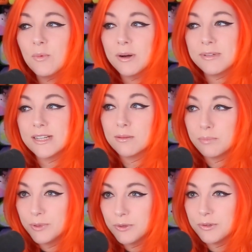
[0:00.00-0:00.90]
I was at the
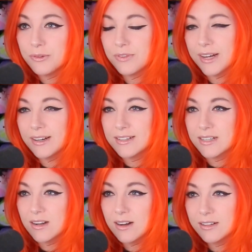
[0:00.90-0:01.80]
booth, I got to
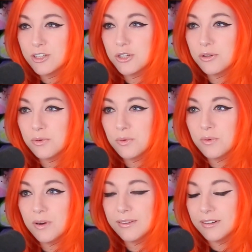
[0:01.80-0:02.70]
talk
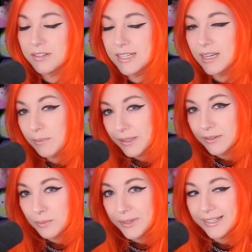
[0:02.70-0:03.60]
to their team a
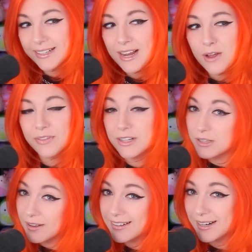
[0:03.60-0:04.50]
little bit. They
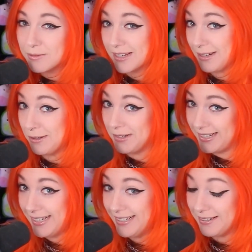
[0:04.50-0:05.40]
saw that I was a
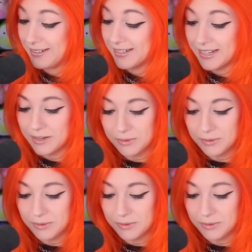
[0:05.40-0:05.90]
creator and they were